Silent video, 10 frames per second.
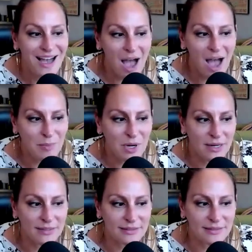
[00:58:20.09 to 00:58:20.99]
I'm
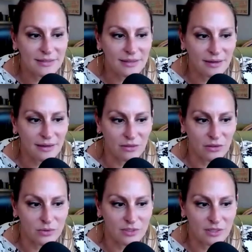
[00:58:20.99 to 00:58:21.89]
not seeing
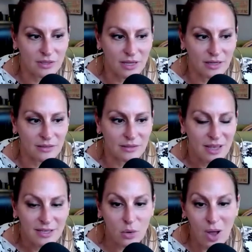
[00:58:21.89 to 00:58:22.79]
those things.
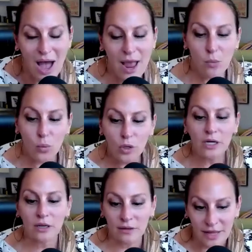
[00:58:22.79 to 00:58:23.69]
So I
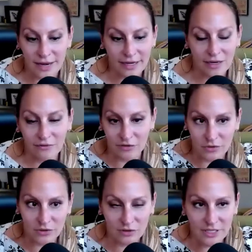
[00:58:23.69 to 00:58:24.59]
would like, and for
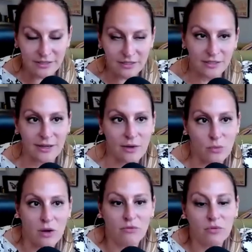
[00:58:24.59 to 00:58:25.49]
those listening,
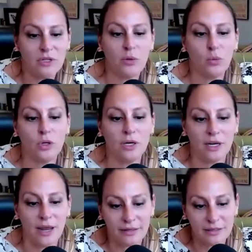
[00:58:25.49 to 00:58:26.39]
I really would
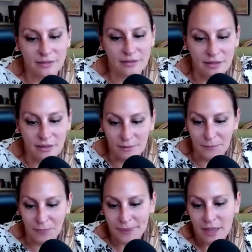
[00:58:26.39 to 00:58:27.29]
like to see
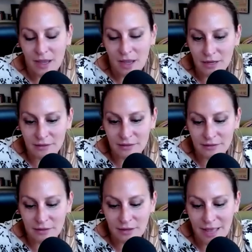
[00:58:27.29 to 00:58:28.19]
us
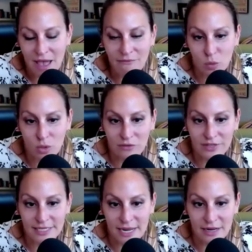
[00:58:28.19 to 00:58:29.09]
have more of a
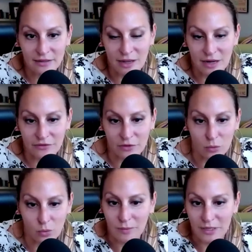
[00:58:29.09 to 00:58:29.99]
dialogue for
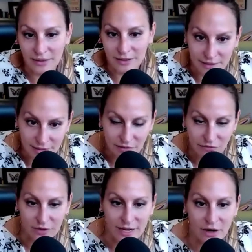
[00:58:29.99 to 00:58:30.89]
women in these
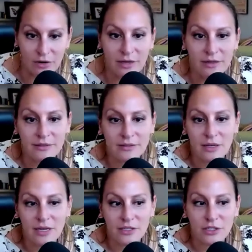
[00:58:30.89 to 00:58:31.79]
different areas
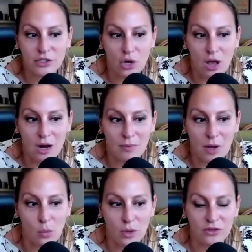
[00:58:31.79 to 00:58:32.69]
to talk
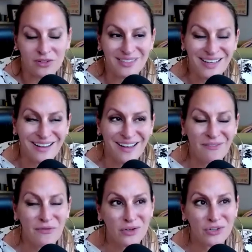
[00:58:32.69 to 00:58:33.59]
about what they're seeing.
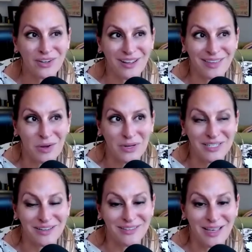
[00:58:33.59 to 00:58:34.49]
Unfortunately, I think what
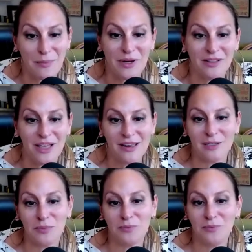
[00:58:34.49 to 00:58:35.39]
does happen a lot
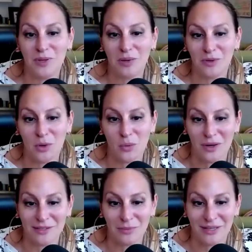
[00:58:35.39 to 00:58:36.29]
is people don't want
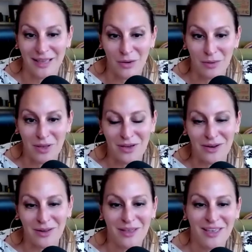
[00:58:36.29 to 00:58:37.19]
to speak out about
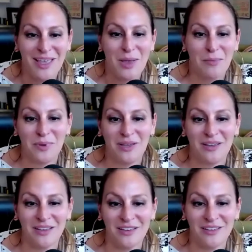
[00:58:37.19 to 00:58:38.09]
it
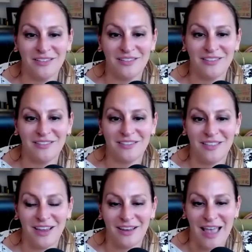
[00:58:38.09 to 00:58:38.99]
because
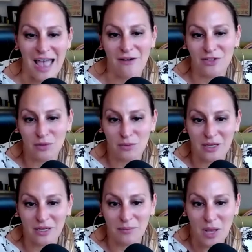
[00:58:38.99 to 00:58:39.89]
they have to
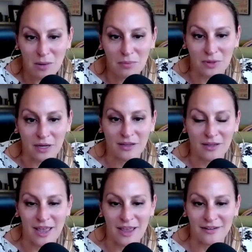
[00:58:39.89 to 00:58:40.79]
be public
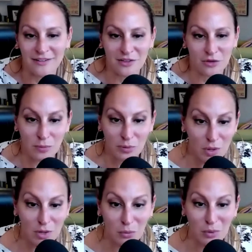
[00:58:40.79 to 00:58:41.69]
and their
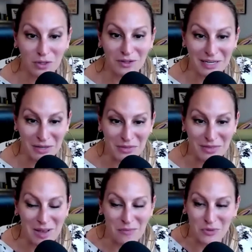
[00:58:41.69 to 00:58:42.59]
employer will hear
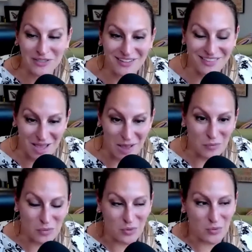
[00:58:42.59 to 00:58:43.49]
them or see them
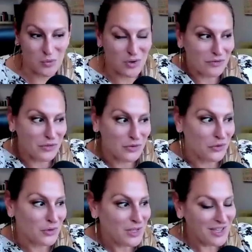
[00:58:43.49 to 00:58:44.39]
wherever
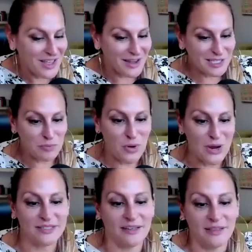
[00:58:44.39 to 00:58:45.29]
they're
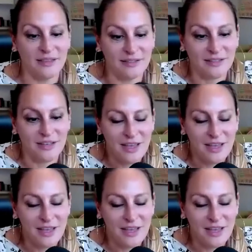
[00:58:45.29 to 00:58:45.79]
expressing this.